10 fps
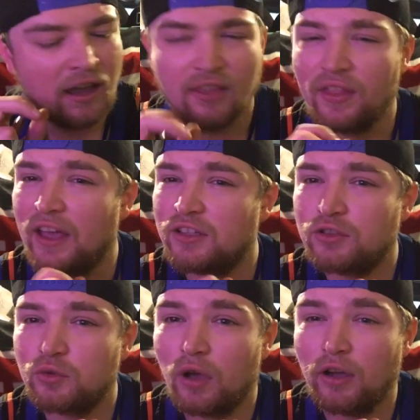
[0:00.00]
and that
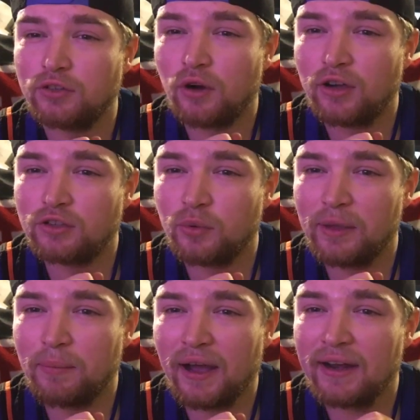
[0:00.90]
strong
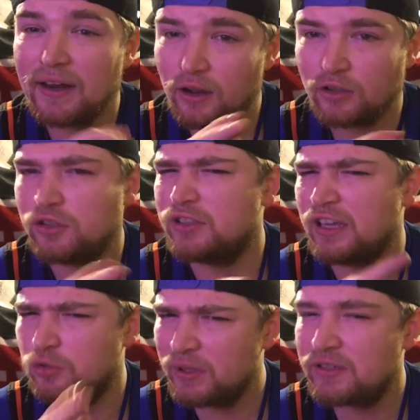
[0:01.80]
sweet pine, or I should
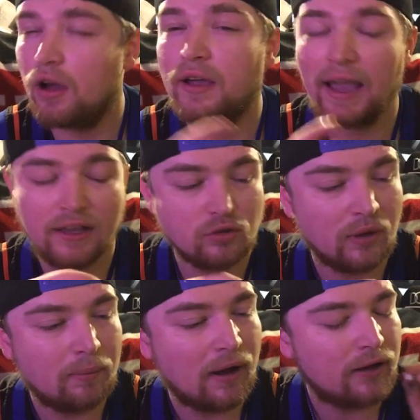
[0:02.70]
say sweet skunk and
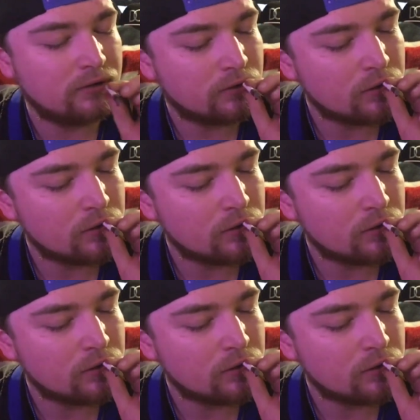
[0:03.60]
sweet pine.